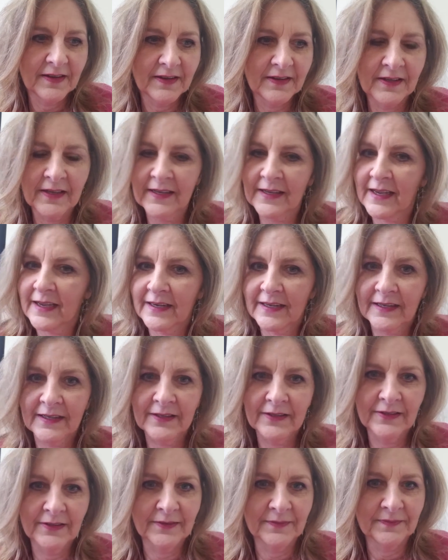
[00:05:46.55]
You can't
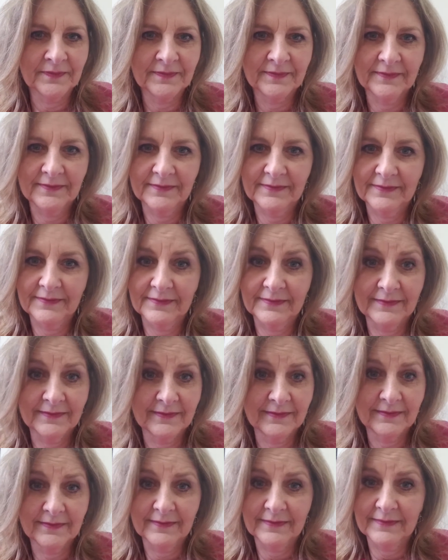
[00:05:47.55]
kill them.
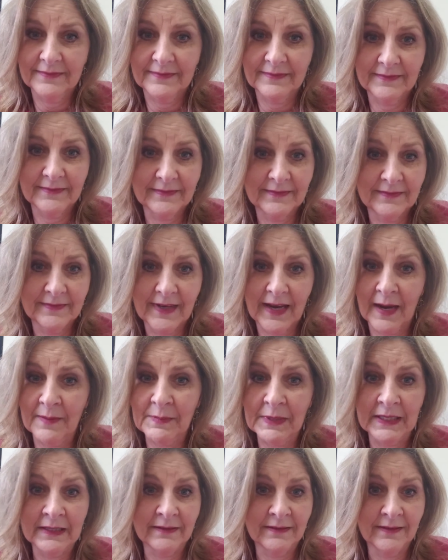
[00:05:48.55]
I
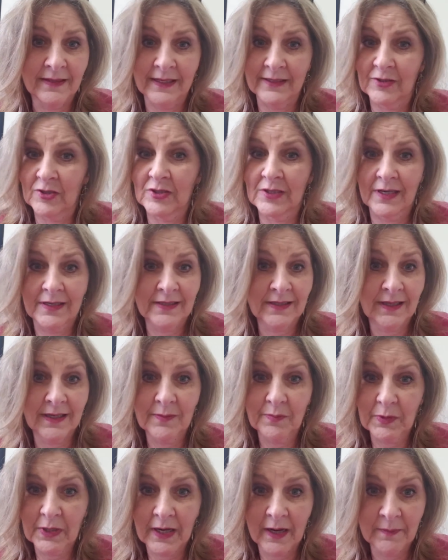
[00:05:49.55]
mean, they just
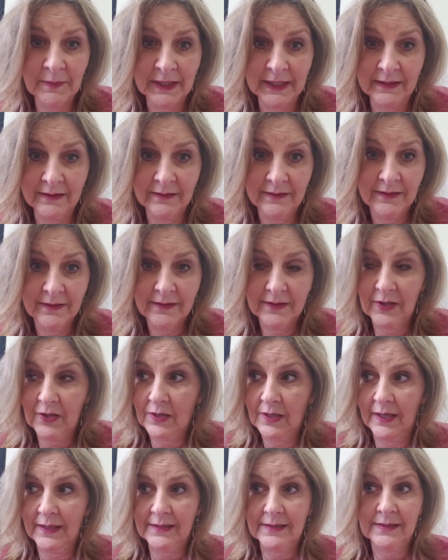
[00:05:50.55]
keep coming.
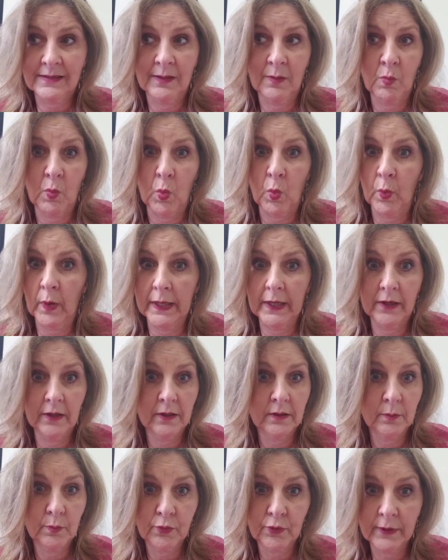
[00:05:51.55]
They're like some
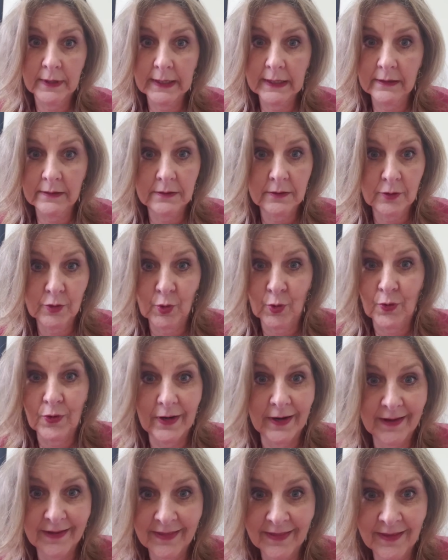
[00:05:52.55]
weird
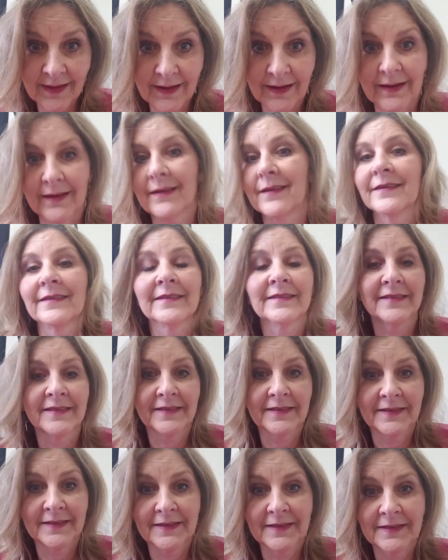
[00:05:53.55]
prehistoric thing.
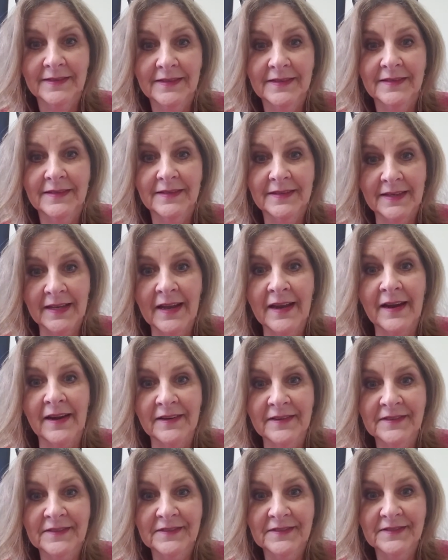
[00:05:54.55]

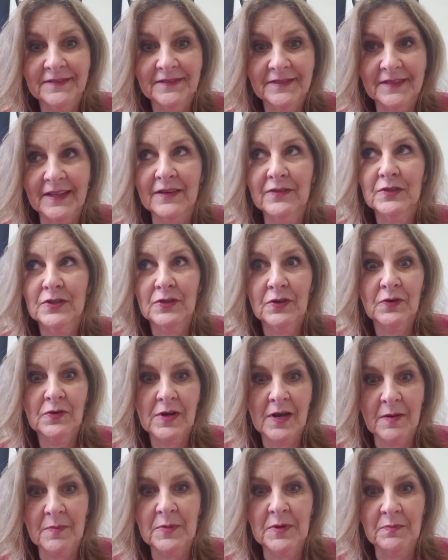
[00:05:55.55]
Yeah, they've
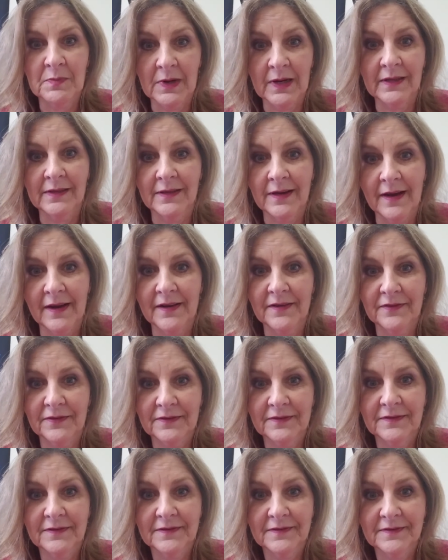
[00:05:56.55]
showed up in my life
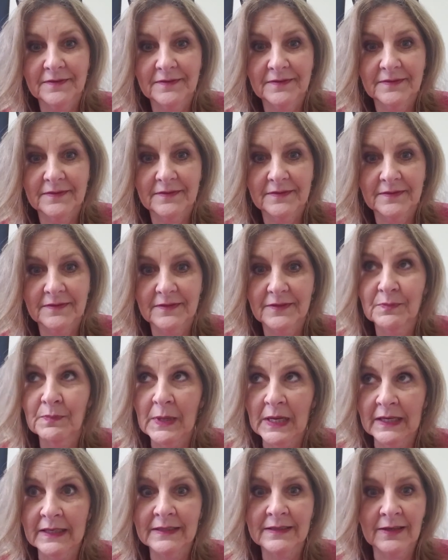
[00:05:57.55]

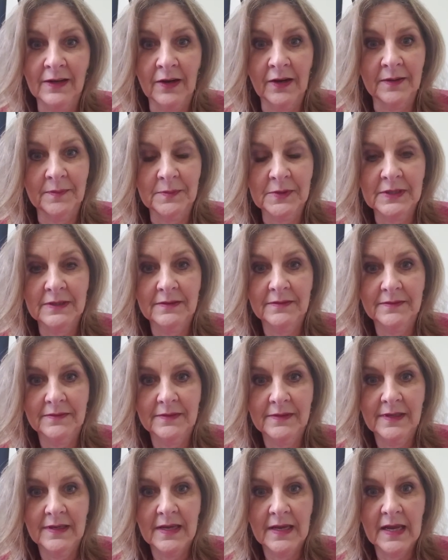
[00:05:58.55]
many times.
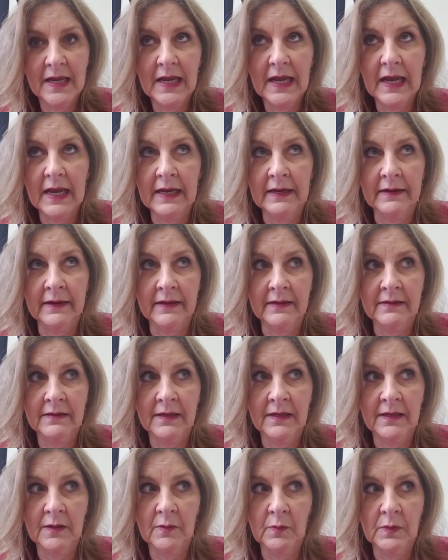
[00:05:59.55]
And I
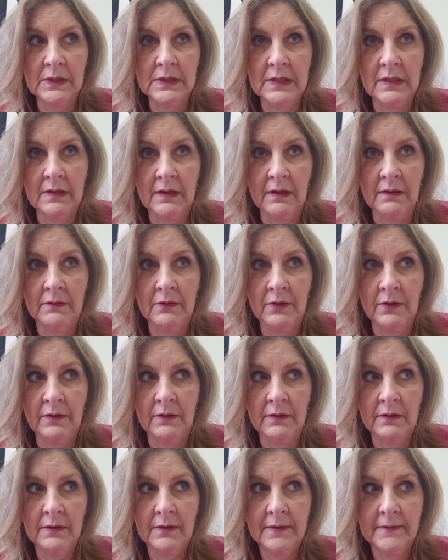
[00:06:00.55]
think it was another